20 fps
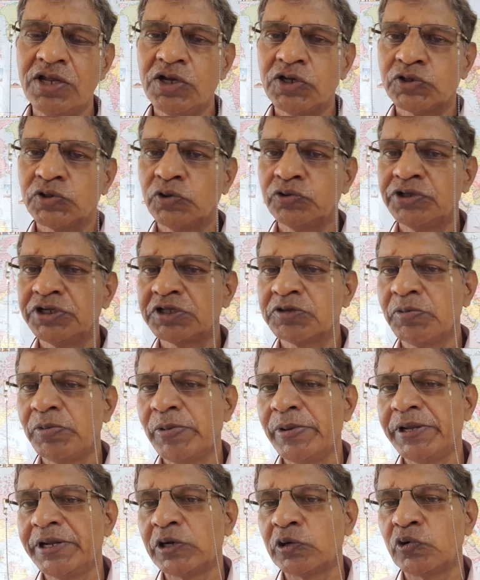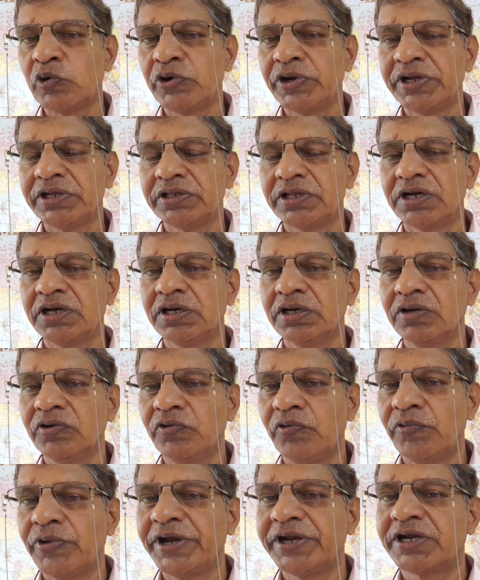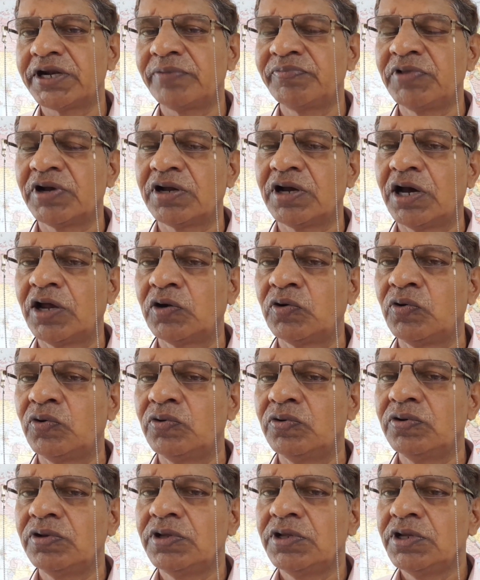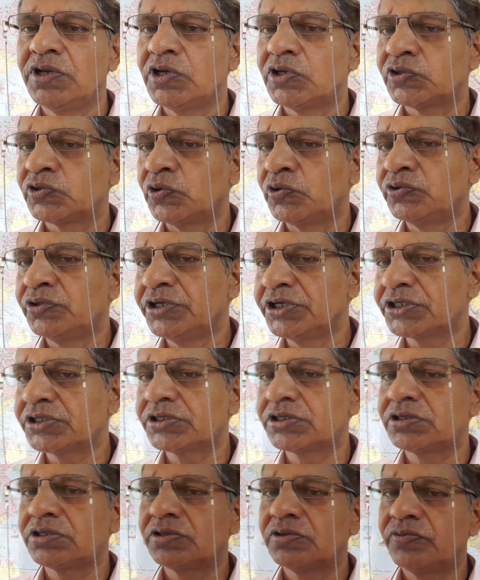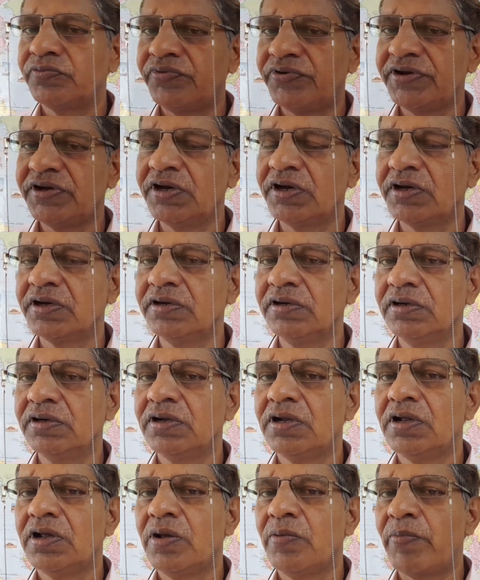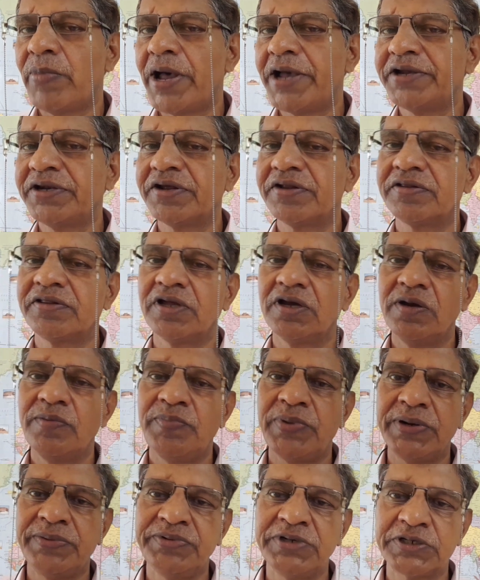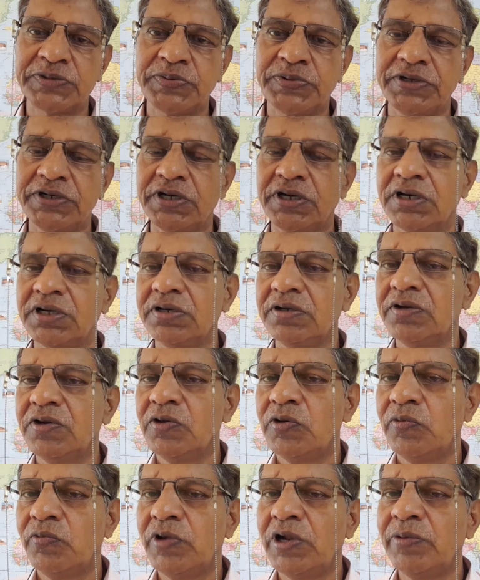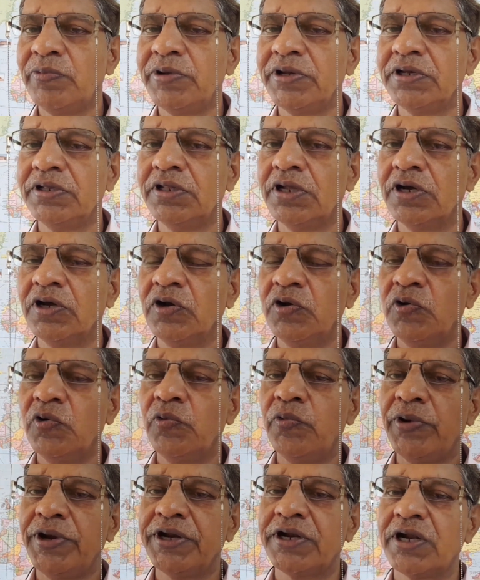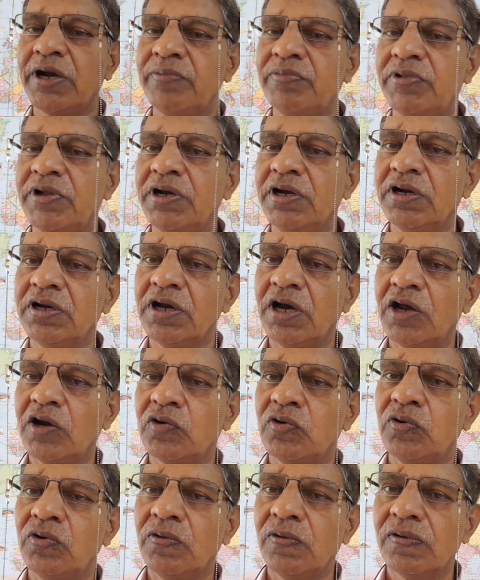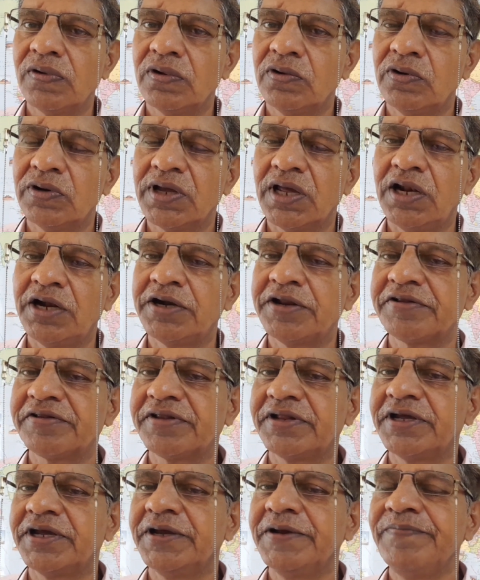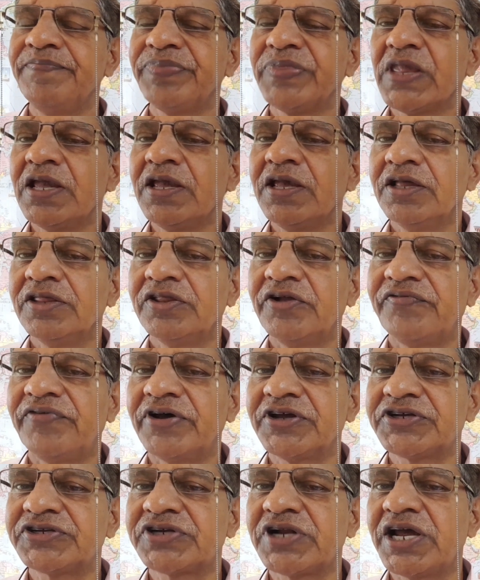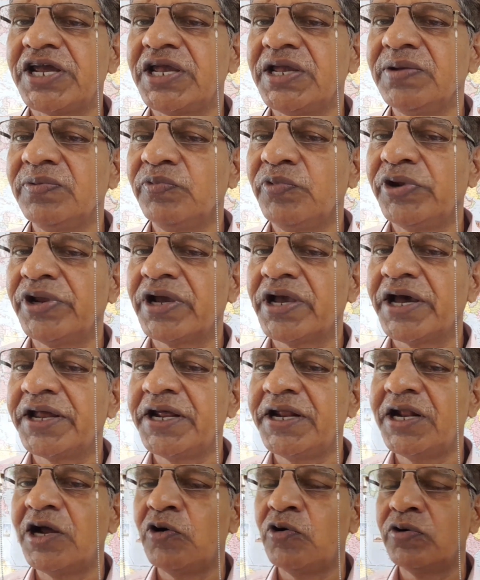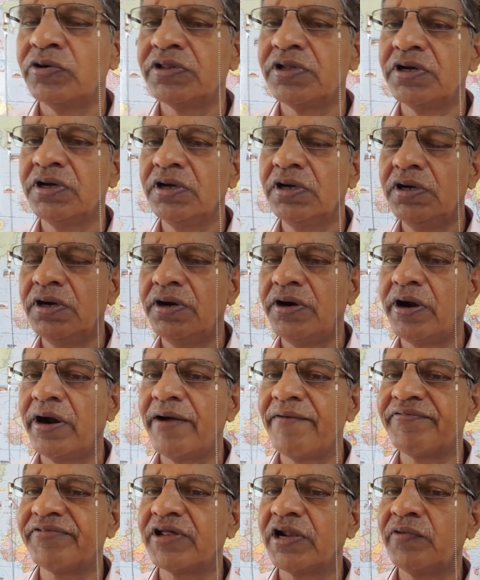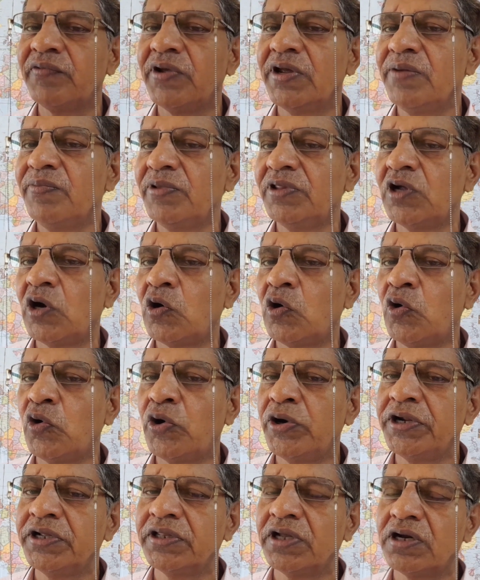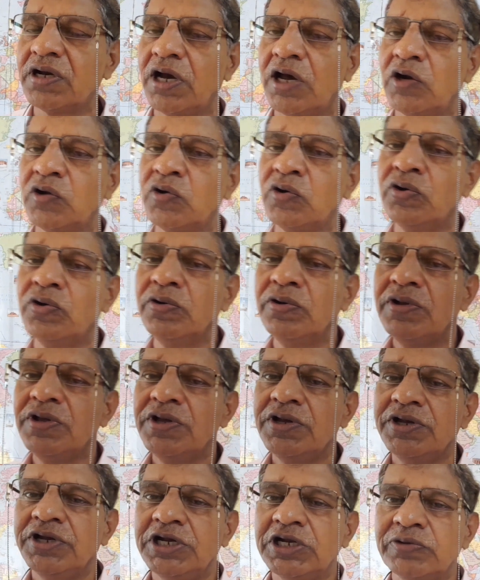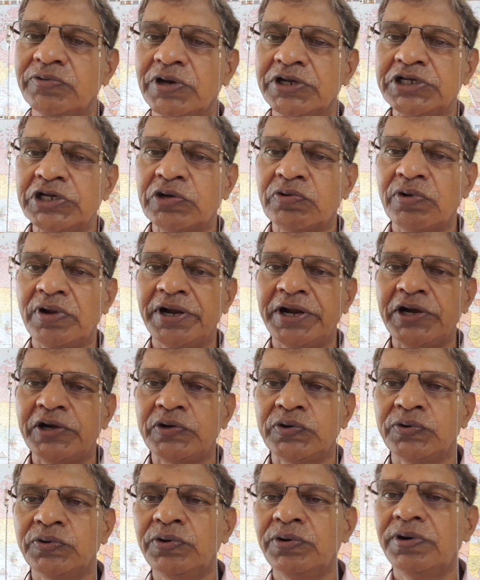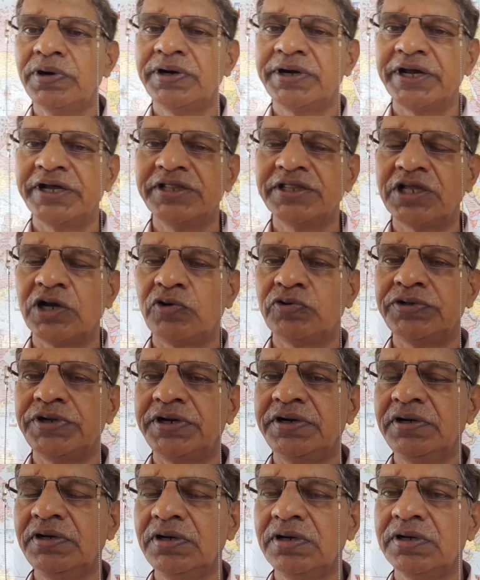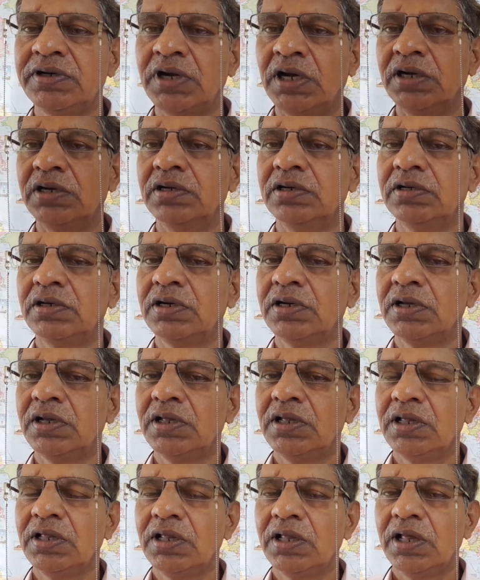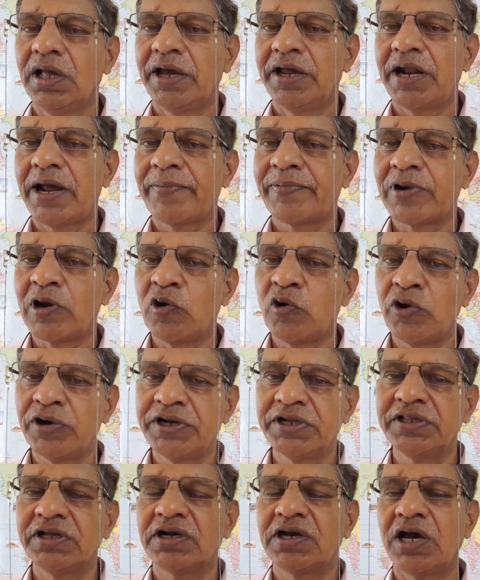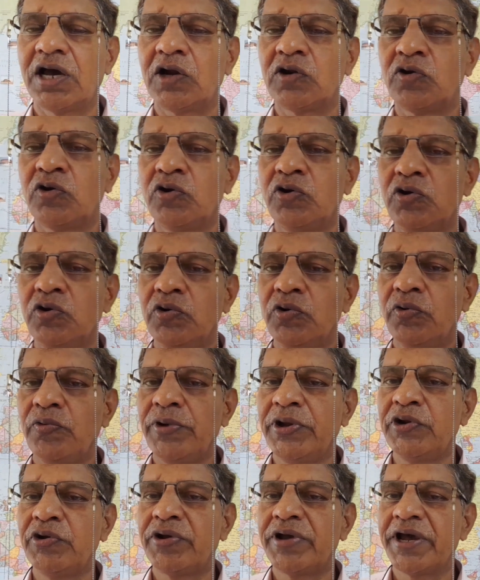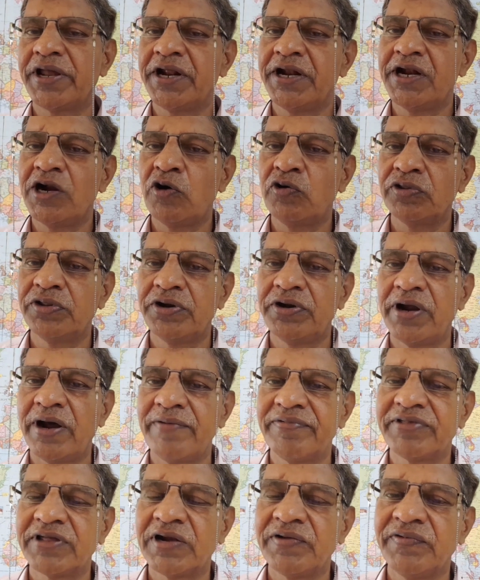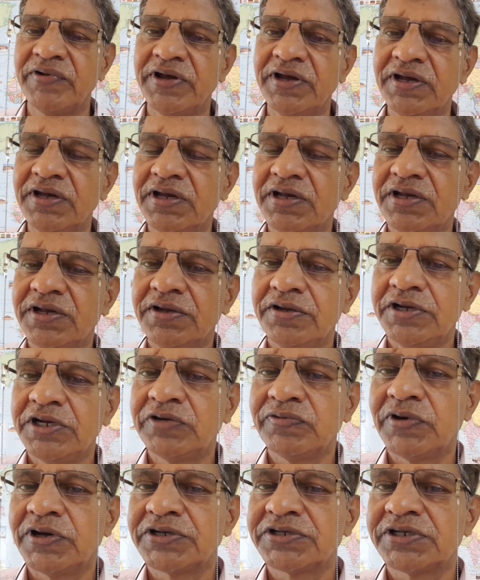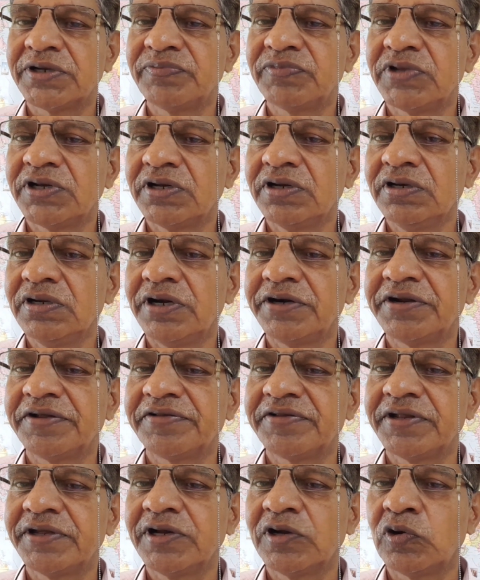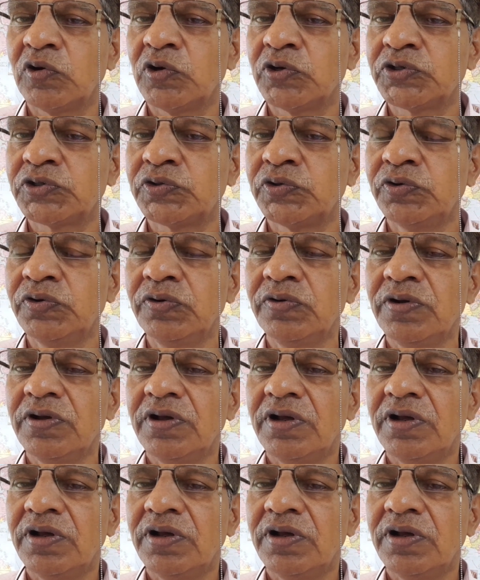So this will be including the weight of the cargo. So this figure minus the previous figure will be the weight of the cargo. Okay, let us say the first time when you carried out the draft survey without loading the cargo, it was equivalent to 10,000 ton. And after loading the cargo, when you carried out the draft survey, it was something, let us say, close to